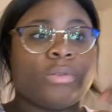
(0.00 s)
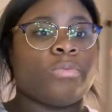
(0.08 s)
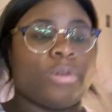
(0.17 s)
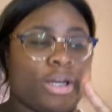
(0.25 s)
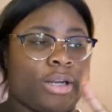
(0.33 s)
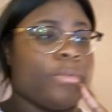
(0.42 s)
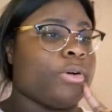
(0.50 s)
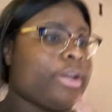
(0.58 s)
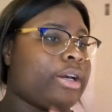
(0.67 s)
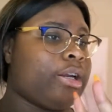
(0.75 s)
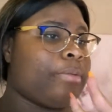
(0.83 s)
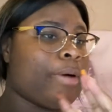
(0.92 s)
one, I'm only
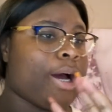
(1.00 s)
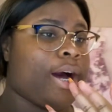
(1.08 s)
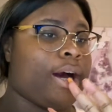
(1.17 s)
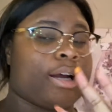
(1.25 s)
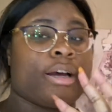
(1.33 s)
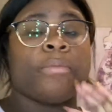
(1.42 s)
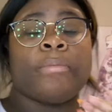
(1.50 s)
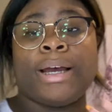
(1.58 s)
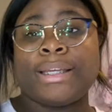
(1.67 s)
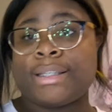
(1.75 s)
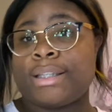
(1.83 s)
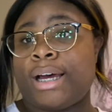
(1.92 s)
gonna pack my
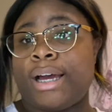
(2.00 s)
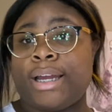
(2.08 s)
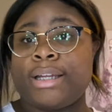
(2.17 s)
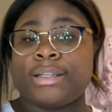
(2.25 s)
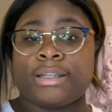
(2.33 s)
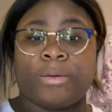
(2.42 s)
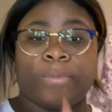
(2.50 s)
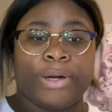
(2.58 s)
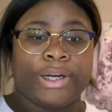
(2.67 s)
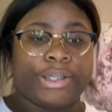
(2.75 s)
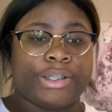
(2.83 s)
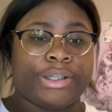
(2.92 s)
slides, and I'm
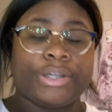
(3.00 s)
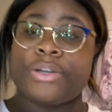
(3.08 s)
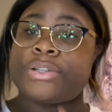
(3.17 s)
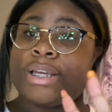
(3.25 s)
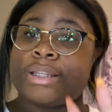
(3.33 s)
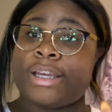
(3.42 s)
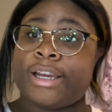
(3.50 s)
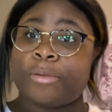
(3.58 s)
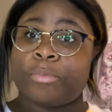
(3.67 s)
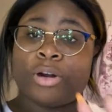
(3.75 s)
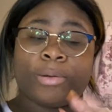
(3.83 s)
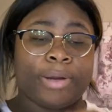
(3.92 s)
wearing sneakers at the
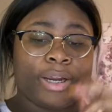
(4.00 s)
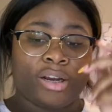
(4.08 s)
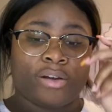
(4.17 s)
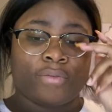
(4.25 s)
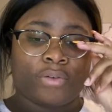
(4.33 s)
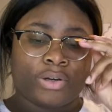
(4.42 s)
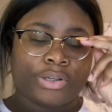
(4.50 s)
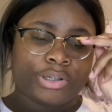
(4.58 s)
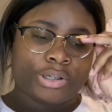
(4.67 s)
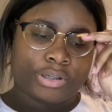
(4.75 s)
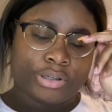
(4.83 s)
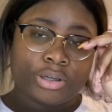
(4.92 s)
airport, my Air
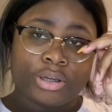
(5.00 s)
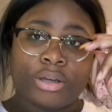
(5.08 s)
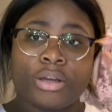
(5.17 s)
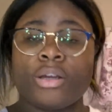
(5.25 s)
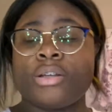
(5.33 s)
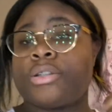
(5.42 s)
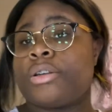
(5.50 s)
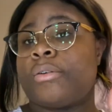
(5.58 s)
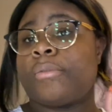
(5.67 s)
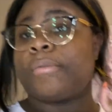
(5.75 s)
Forces, so